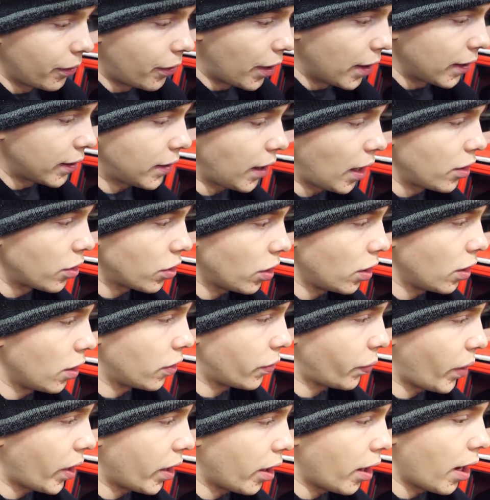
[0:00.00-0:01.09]
This engine
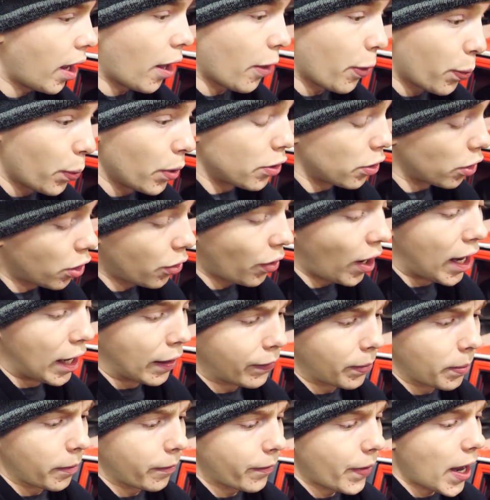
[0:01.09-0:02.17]
is rated at 300 crank
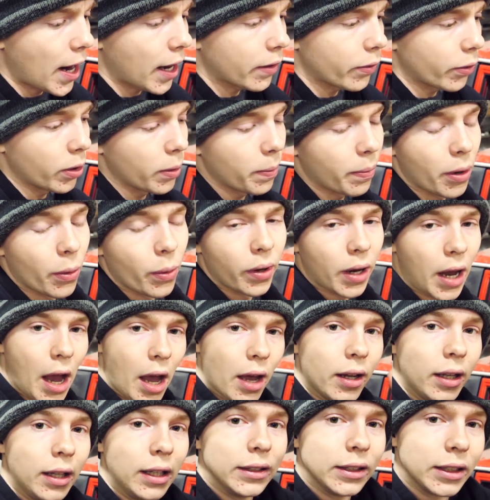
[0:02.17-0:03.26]
from the factory, but we've
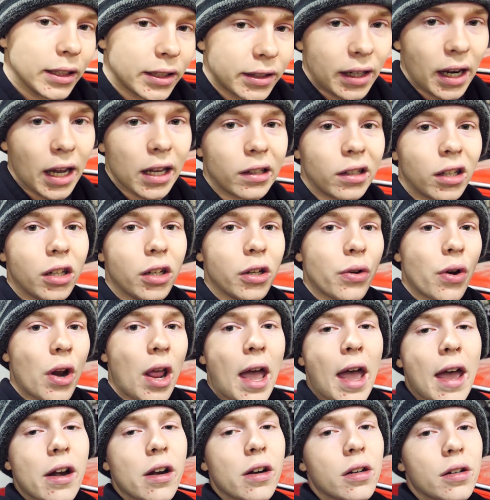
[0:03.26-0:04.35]
got standalone
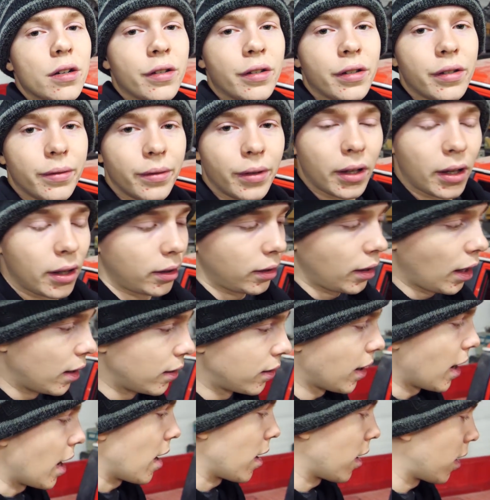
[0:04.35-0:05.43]
headers,
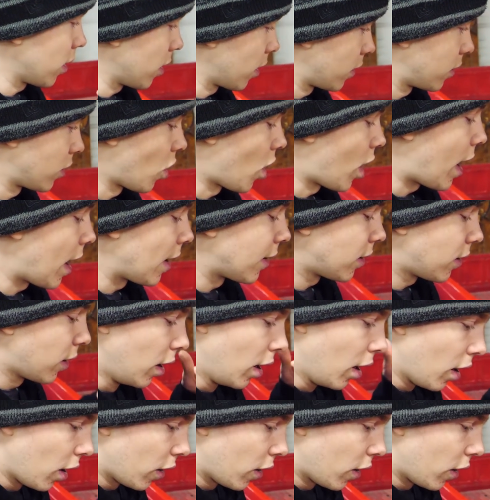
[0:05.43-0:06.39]
intake, exhaust.